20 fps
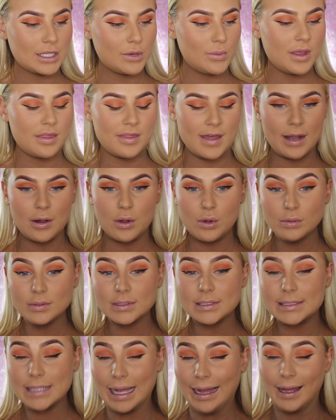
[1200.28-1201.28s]
So with that
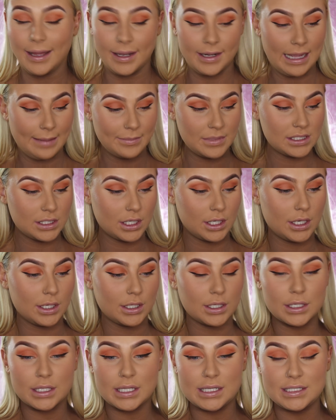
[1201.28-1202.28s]
all done, I'm just going
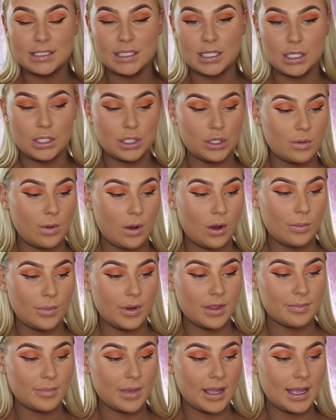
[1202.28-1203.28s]
to continue on
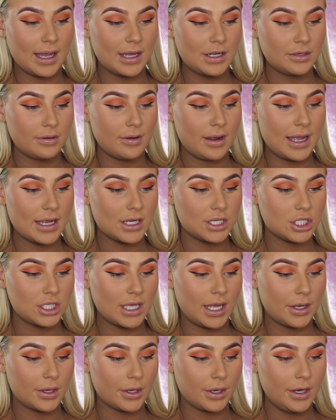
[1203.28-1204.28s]
with my under eye
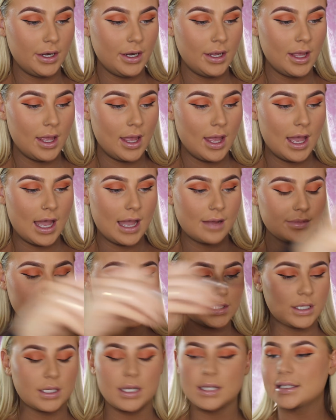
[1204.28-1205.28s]
shadow. I'm
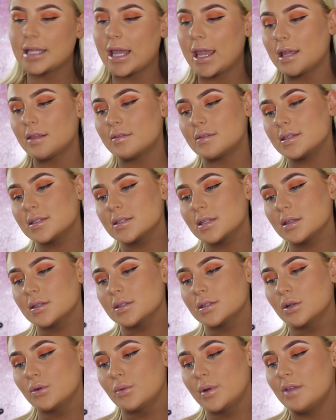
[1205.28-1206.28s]
just going to take this
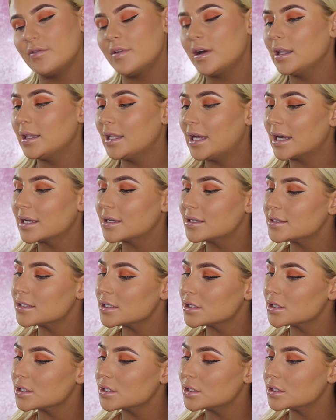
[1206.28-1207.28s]
Zoeva Luxe
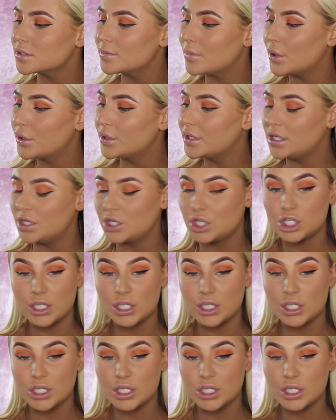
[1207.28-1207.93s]
Smoky